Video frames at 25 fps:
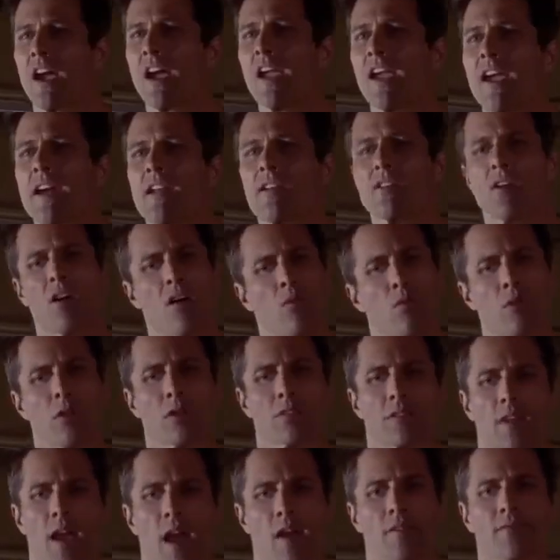and I had it all
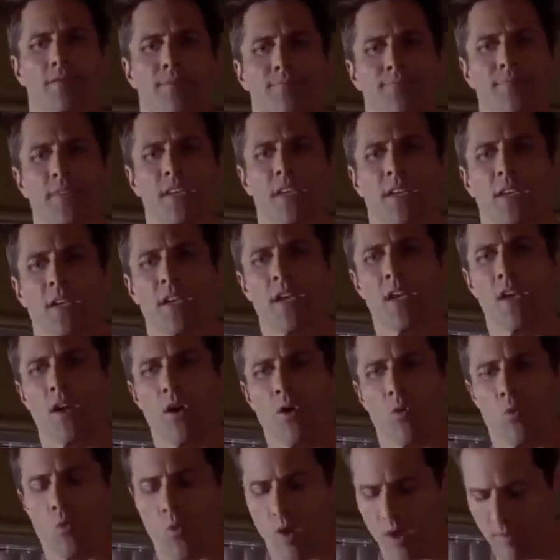worked out.
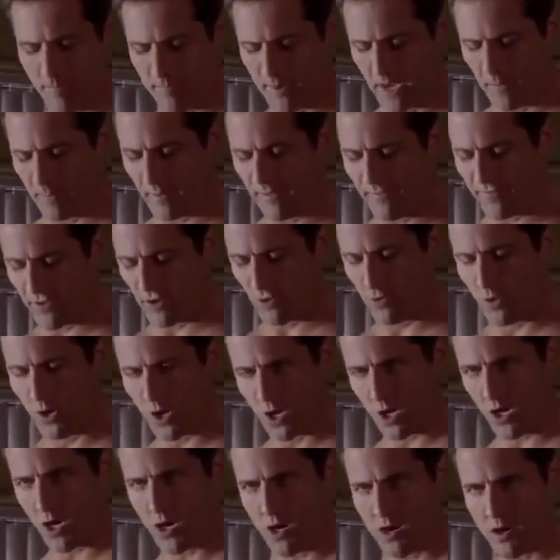One beep if you
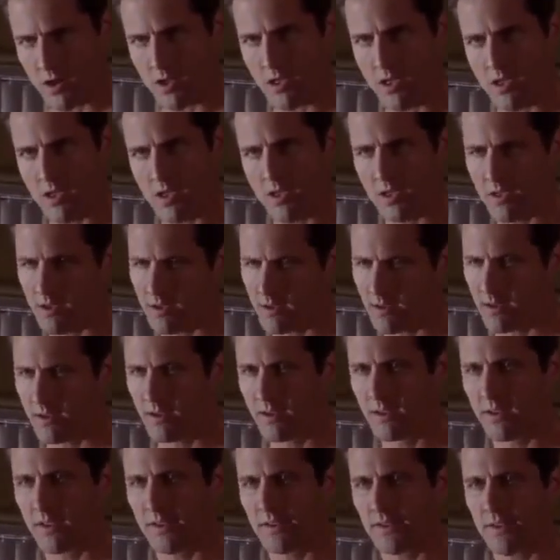were,
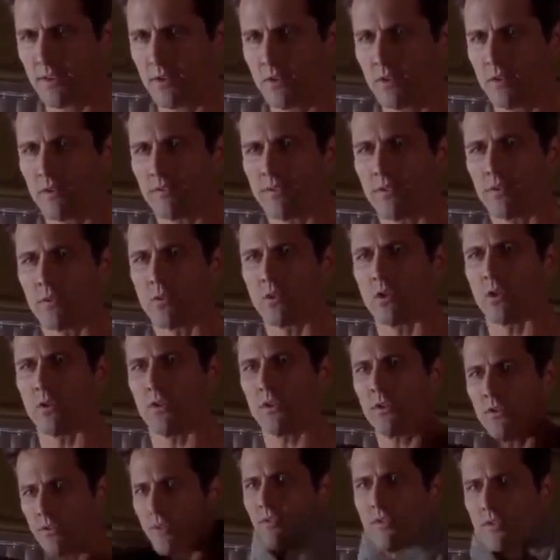two if you
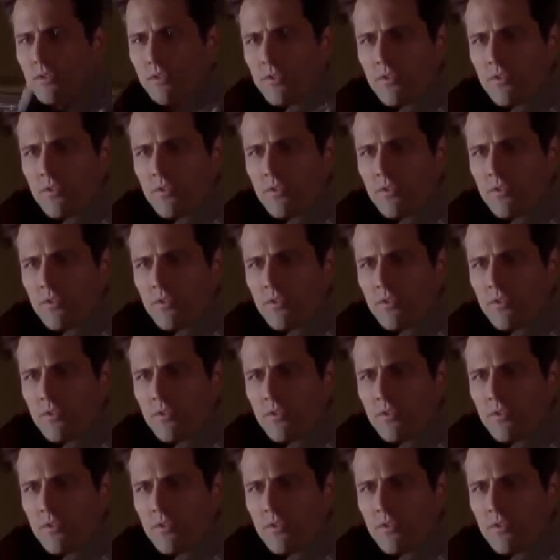weren't.